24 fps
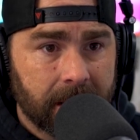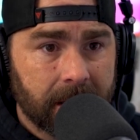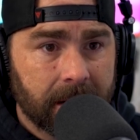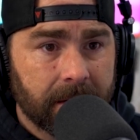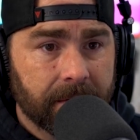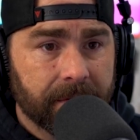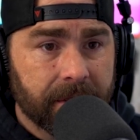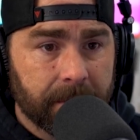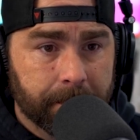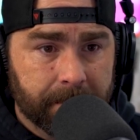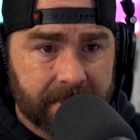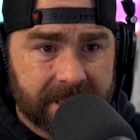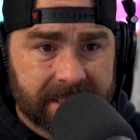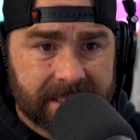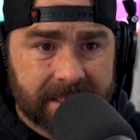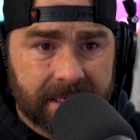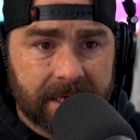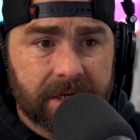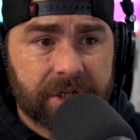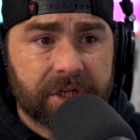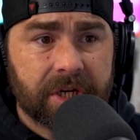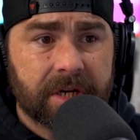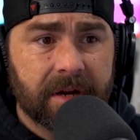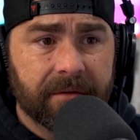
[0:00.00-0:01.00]
The
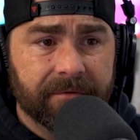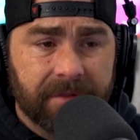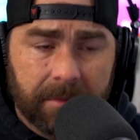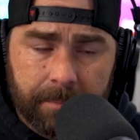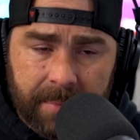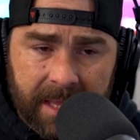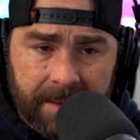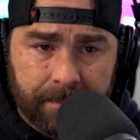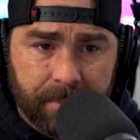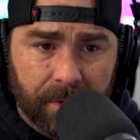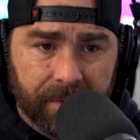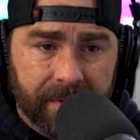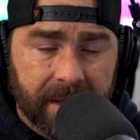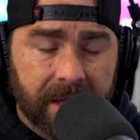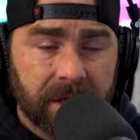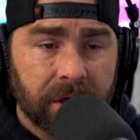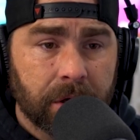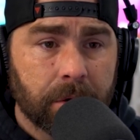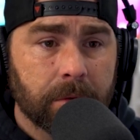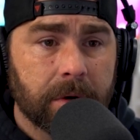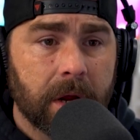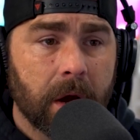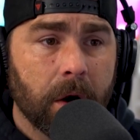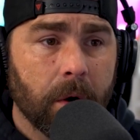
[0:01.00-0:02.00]
position of the people that
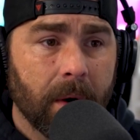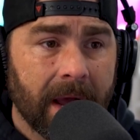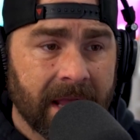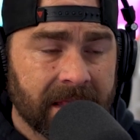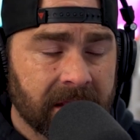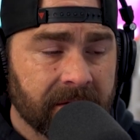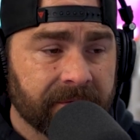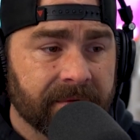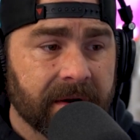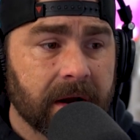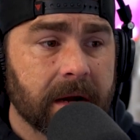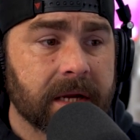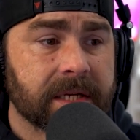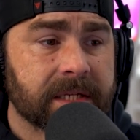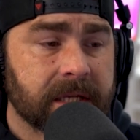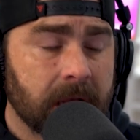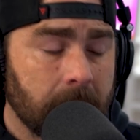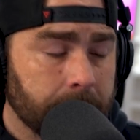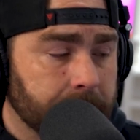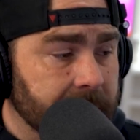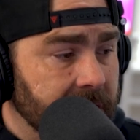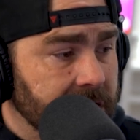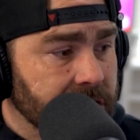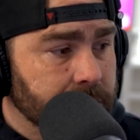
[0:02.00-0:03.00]
you know at the various
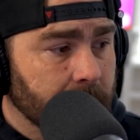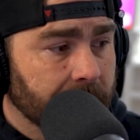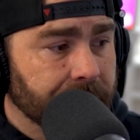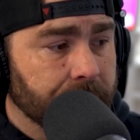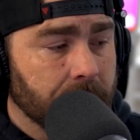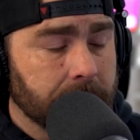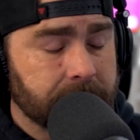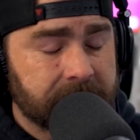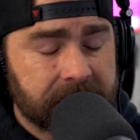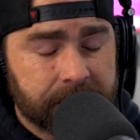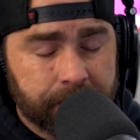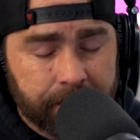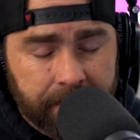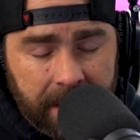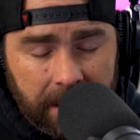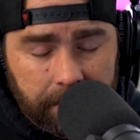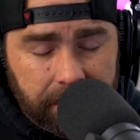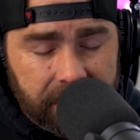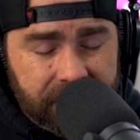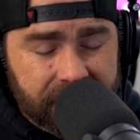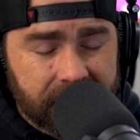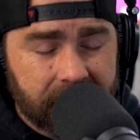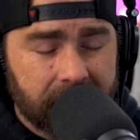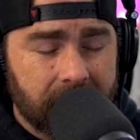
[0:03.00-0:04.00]
companies, whether it's
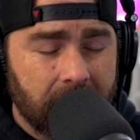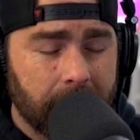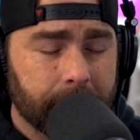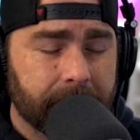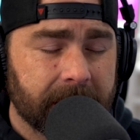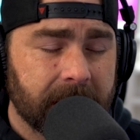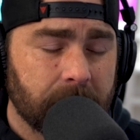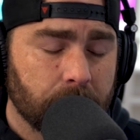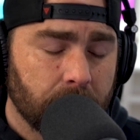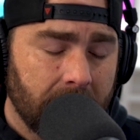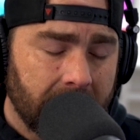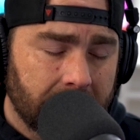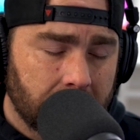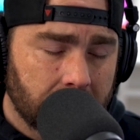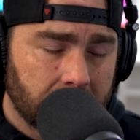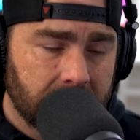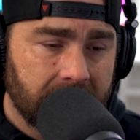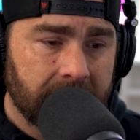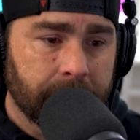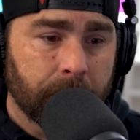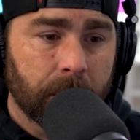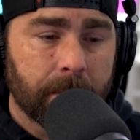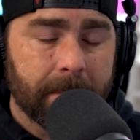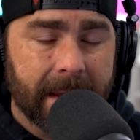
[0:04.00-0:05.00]
publishing company, record
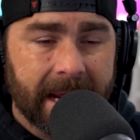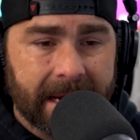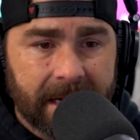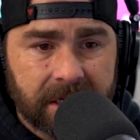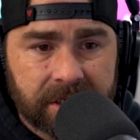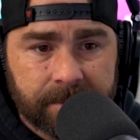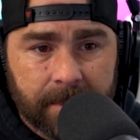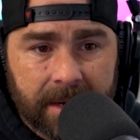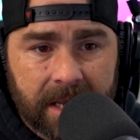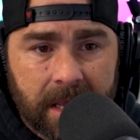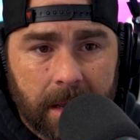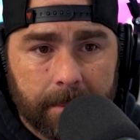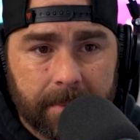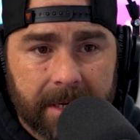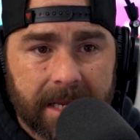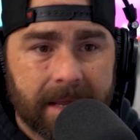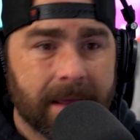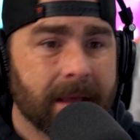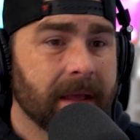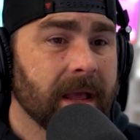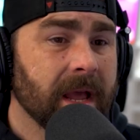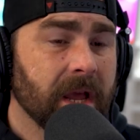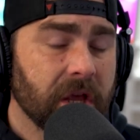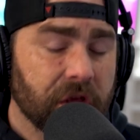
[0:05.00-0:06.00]
label, management company,
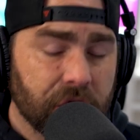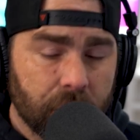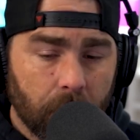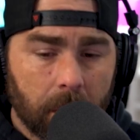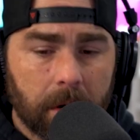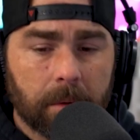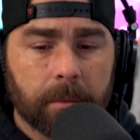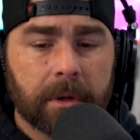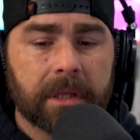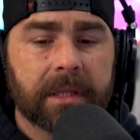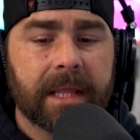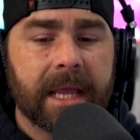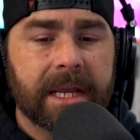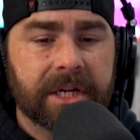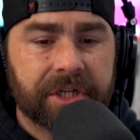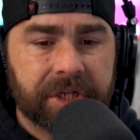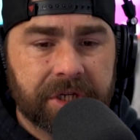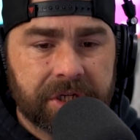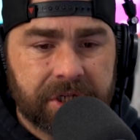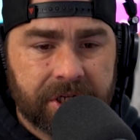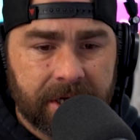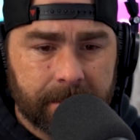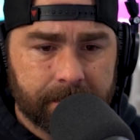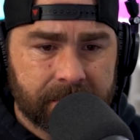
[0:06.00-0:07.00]
your
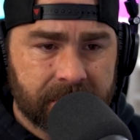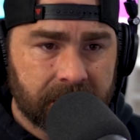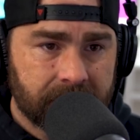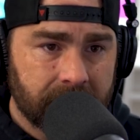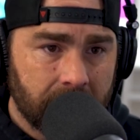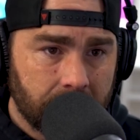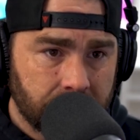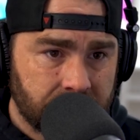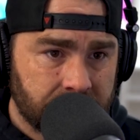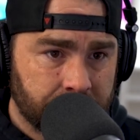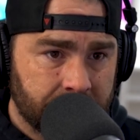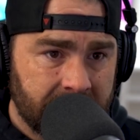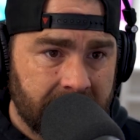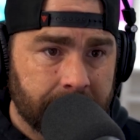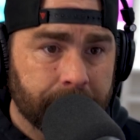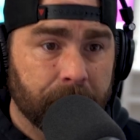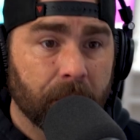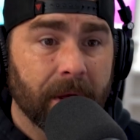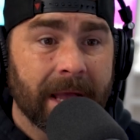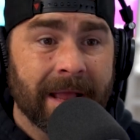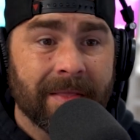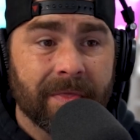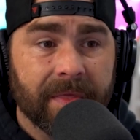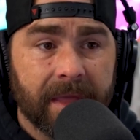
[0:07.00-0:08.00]
relationship to those
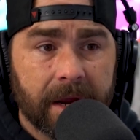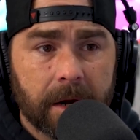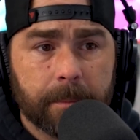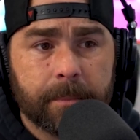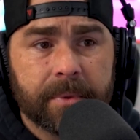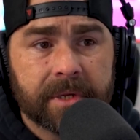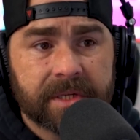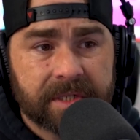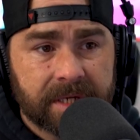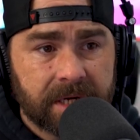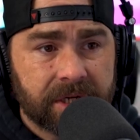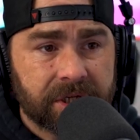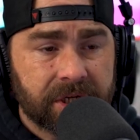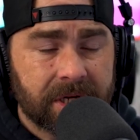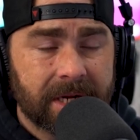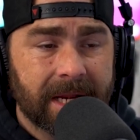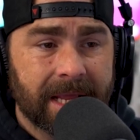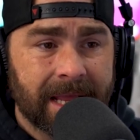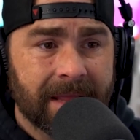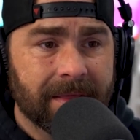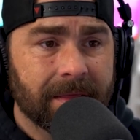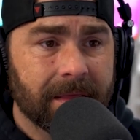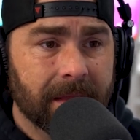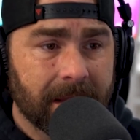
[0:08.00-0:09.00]
people and their position
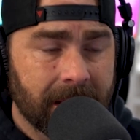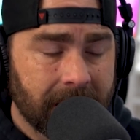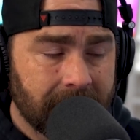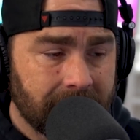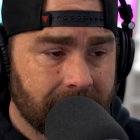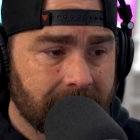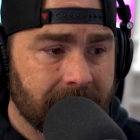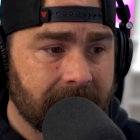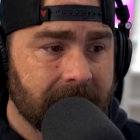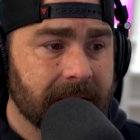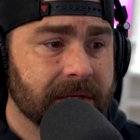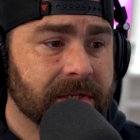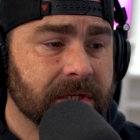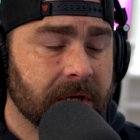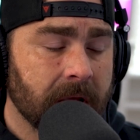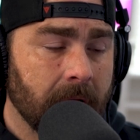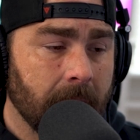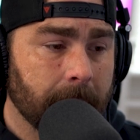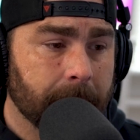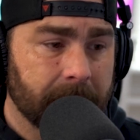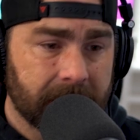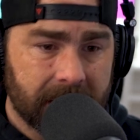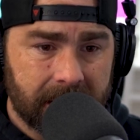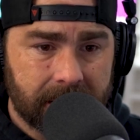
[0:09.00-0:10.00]
in these
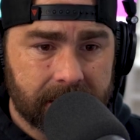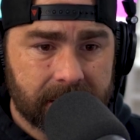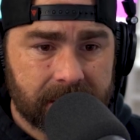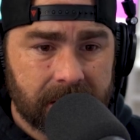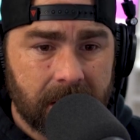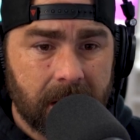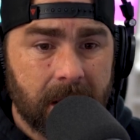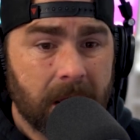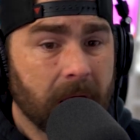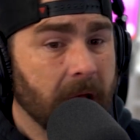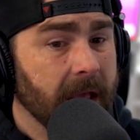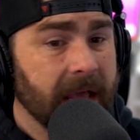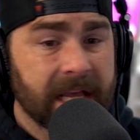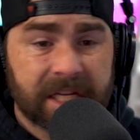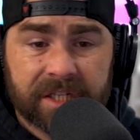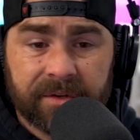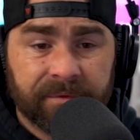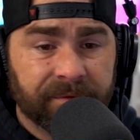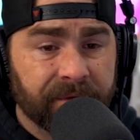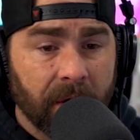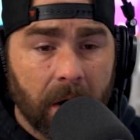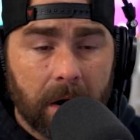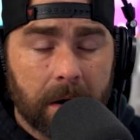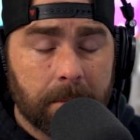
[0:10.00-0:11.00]
companies is
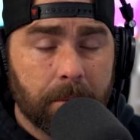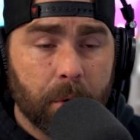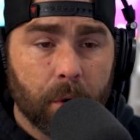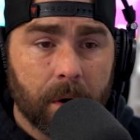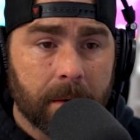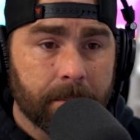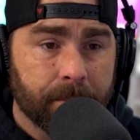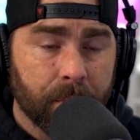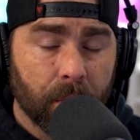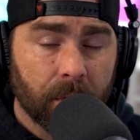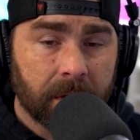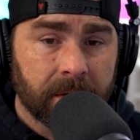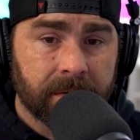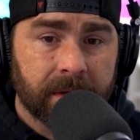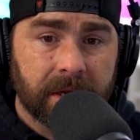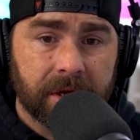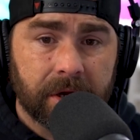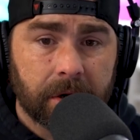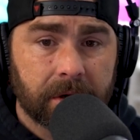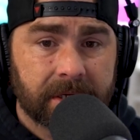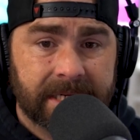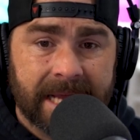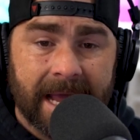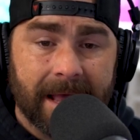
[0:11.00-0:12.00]
far more important than
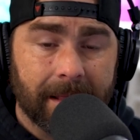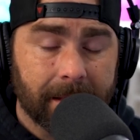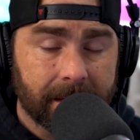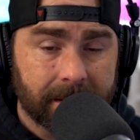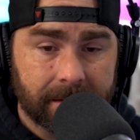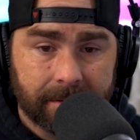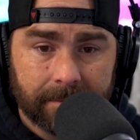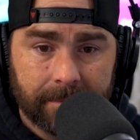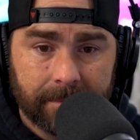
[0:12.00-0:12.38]
your talent.